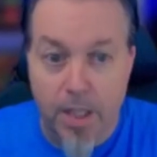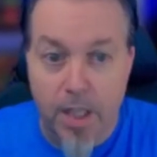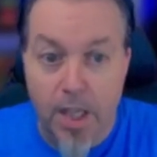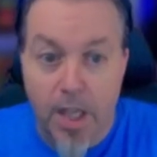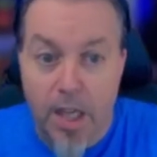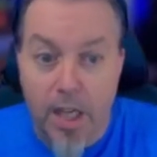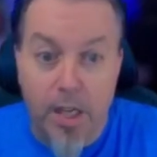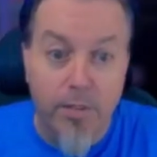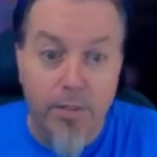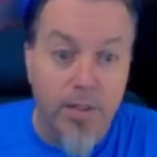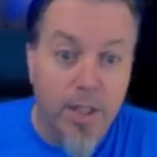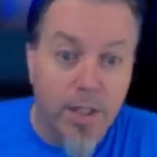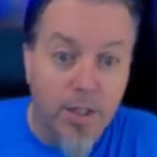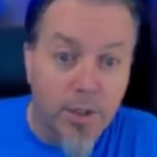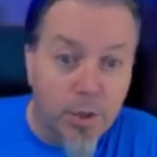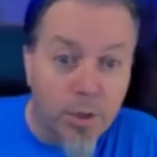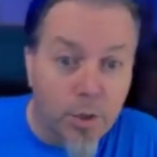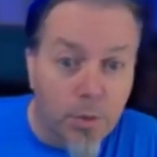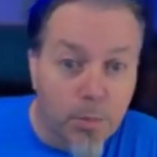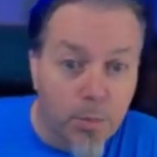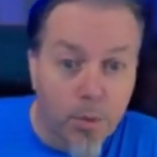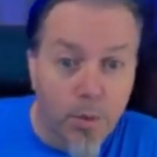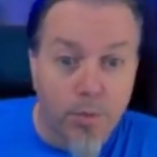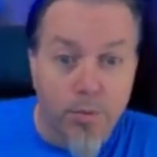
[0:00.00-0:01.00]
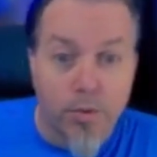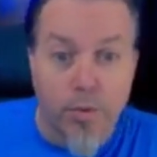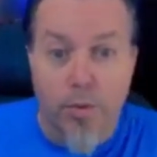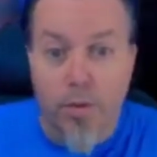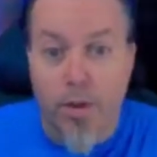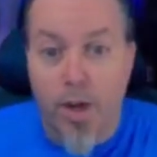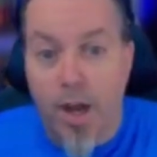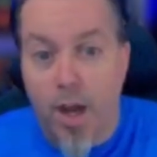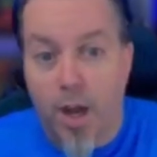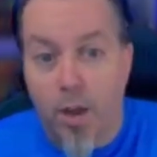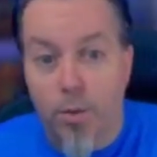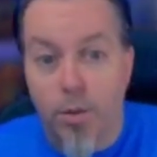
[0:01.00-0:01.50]
Even as you move
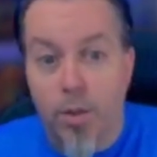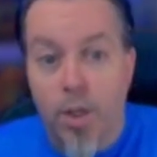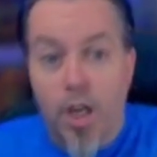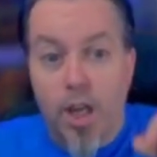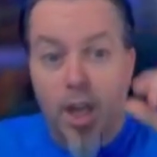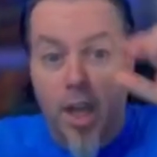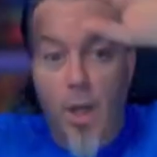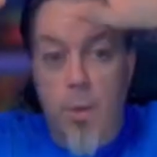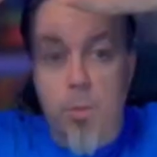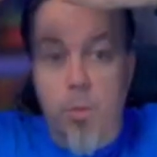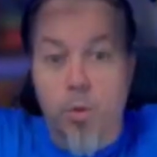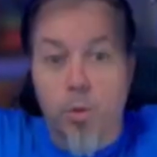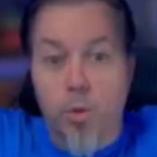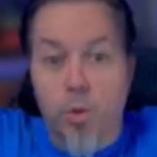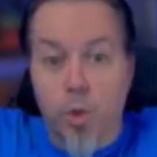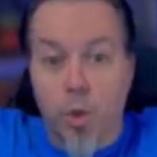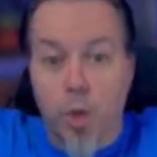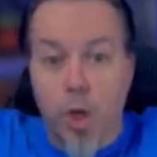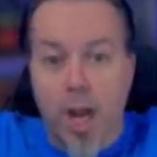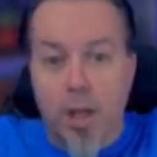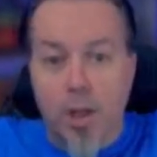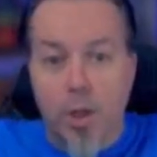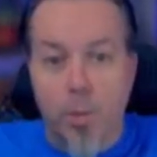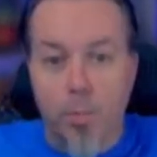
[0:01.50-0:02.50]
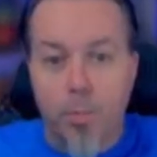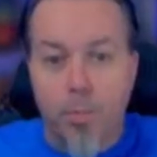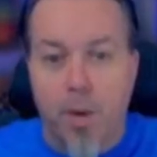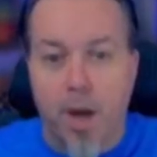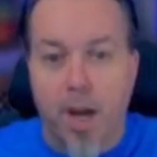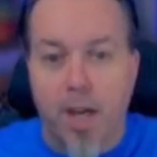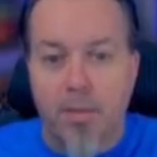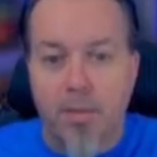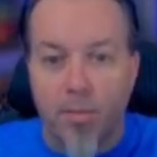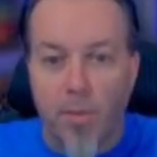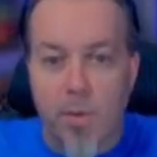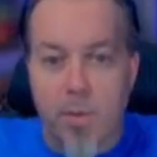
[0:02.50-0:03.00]
around, it will track your
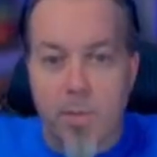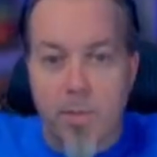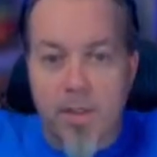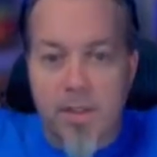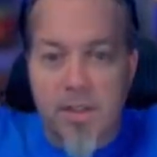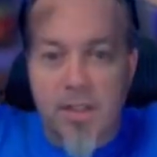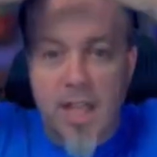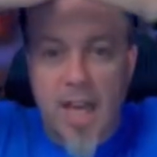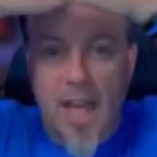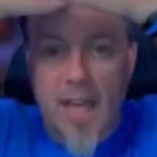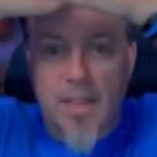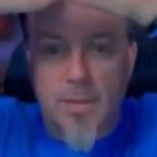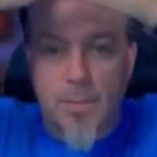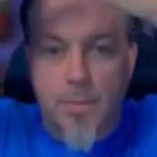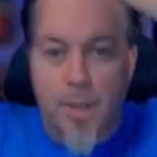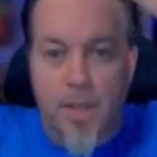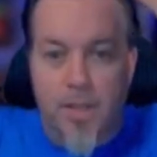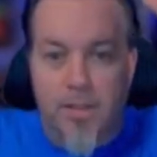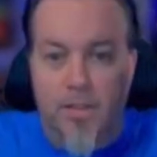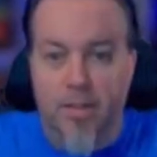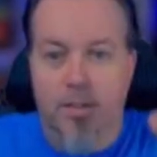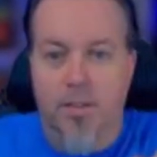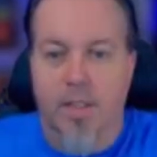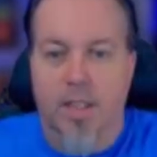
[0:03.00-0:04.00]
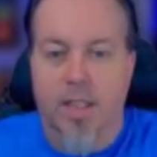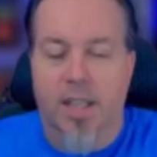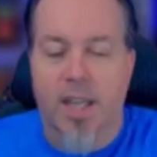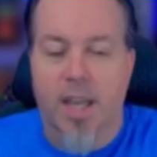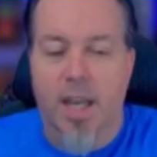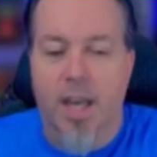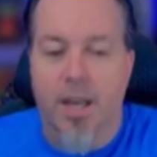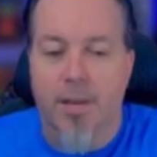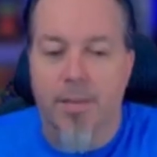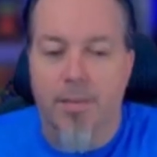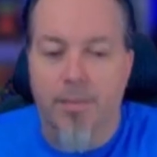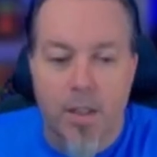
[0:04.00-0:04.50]
body movements as best as it
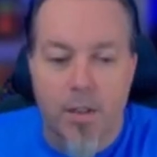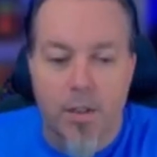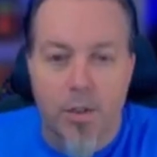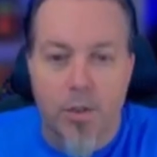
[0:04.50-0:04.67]
can.